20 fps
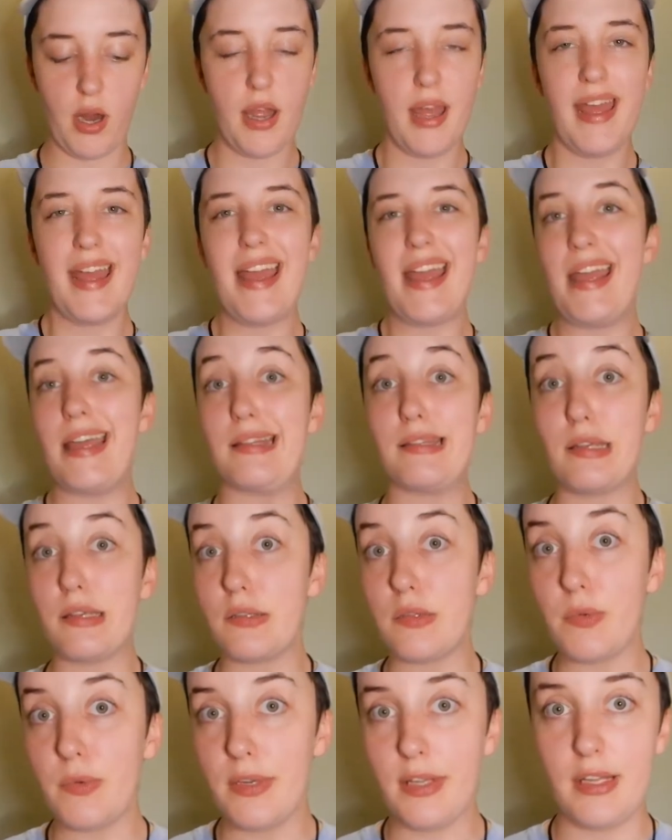It
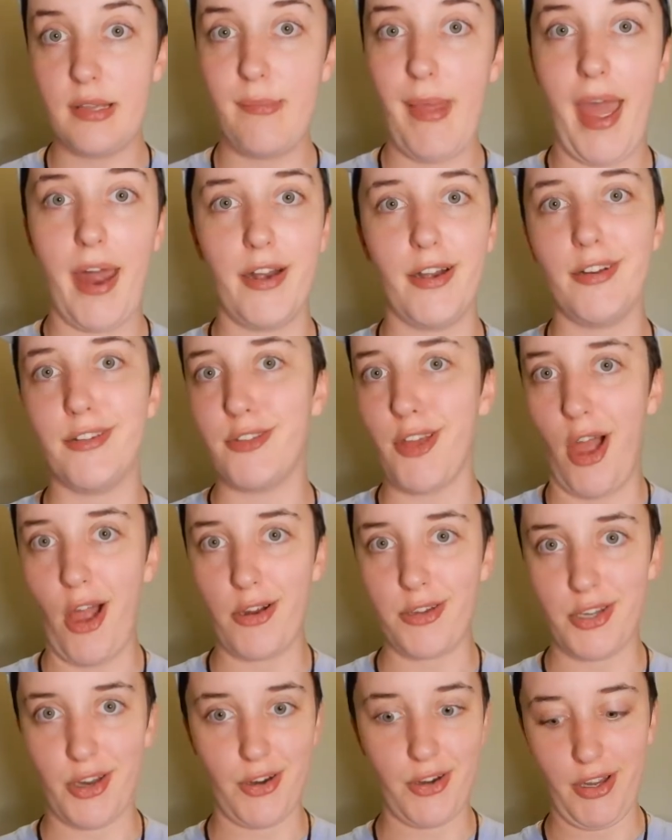doesn't really matter,
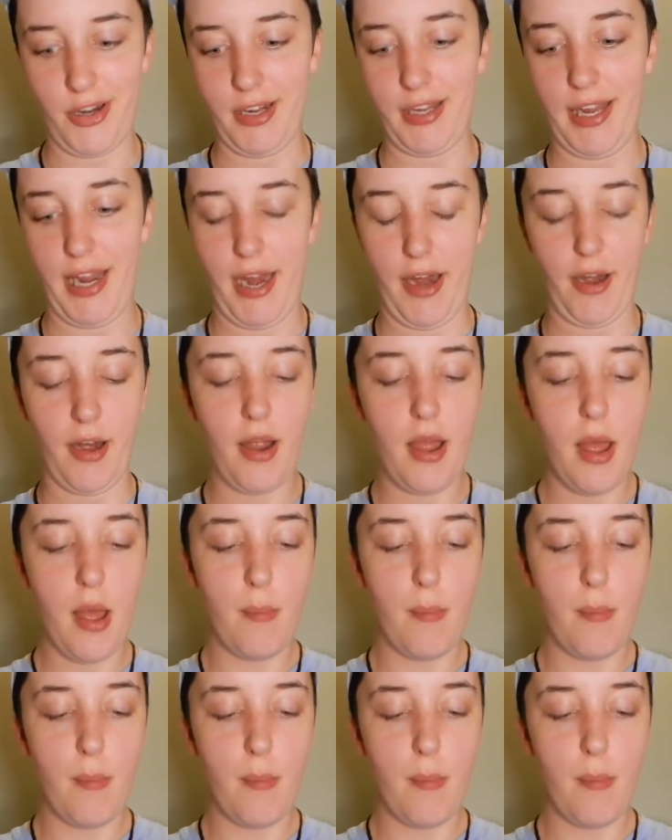dogs aren't going to care.